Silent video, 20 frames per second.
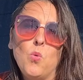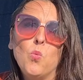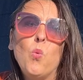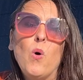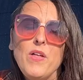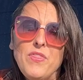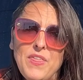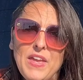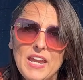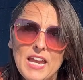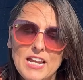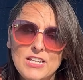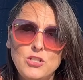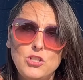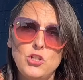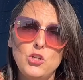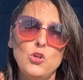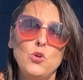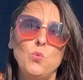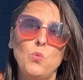One thing I
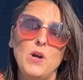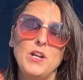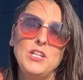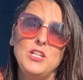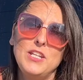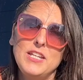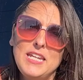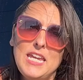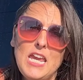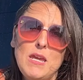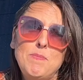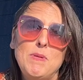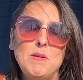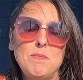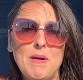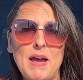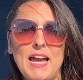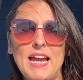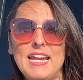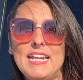do want you to keep
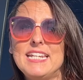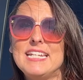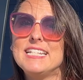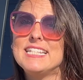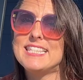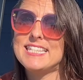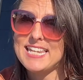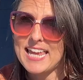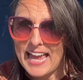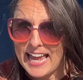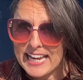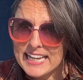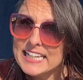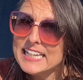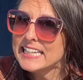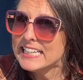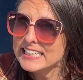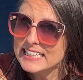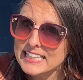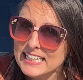in mind is
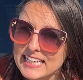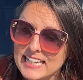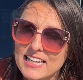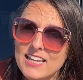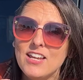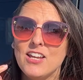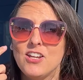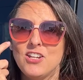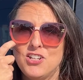technically